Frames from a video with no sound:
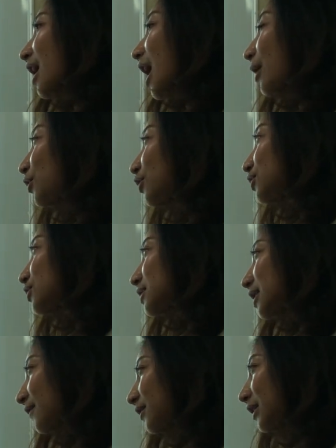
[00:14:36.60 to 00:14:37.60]
I would
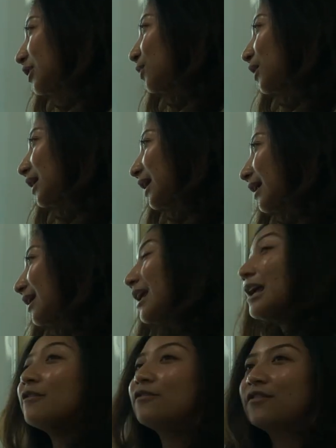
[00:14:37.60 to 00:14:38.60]
definitely do it again
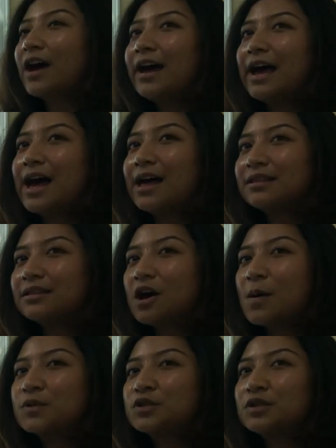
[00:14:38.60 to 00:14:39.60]
if I had the
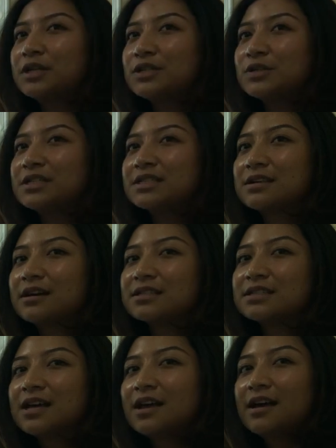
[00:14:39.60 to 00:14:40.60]
opportunity to
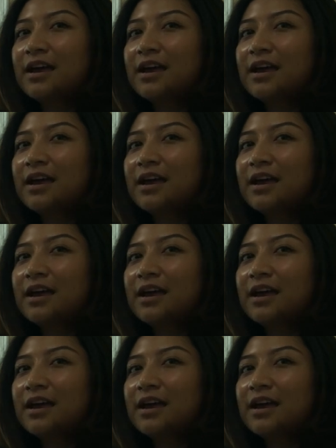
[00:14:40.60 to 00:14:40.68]
discuss